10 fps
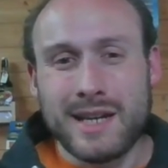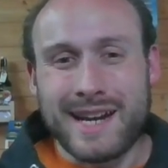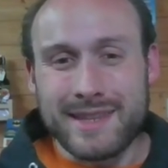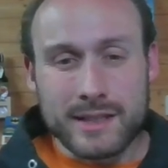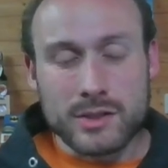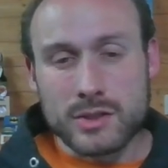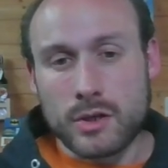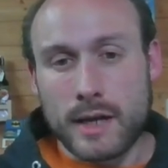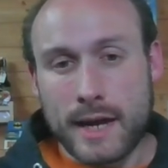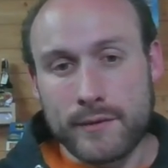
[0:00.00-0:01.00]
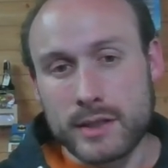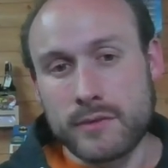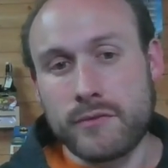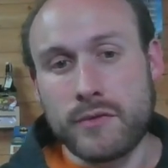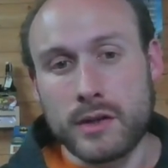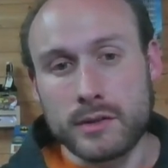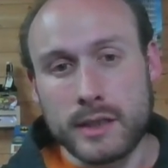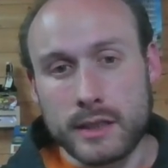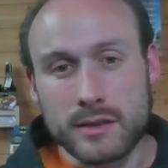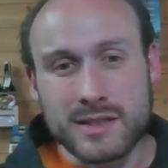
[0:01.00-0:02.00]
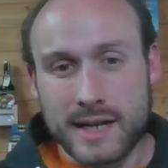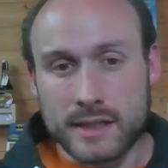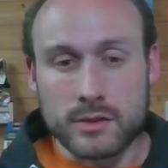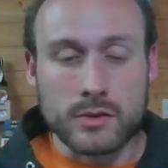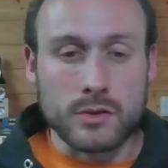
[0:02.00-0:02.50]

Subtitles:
and then just start having some fun in standard